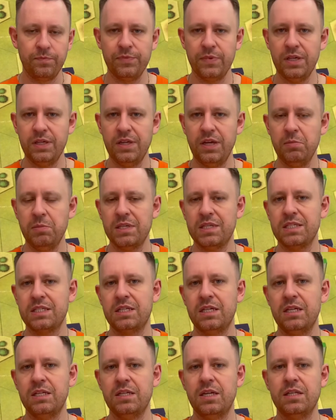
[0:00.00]
And I must
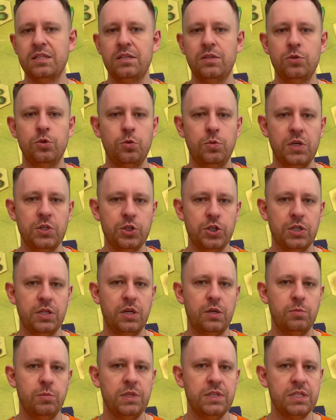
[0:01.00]
say that the Russian
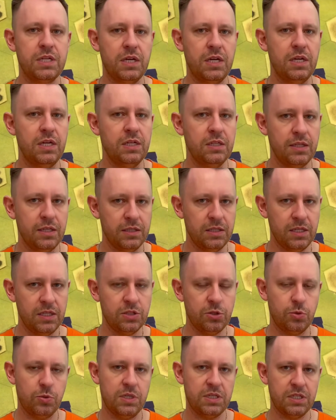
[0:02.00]
army is an
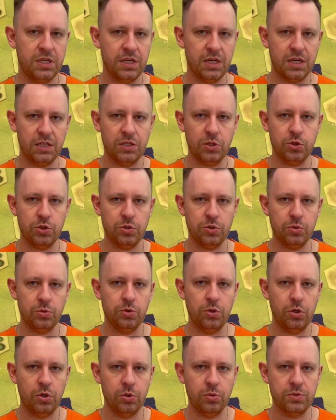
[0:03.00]
interesting addition to
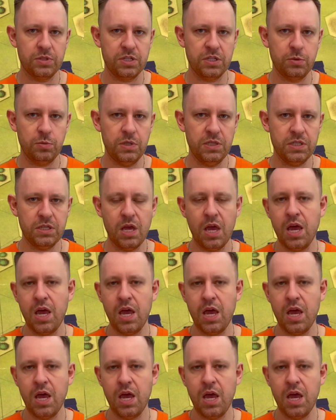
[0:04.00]
the whole series,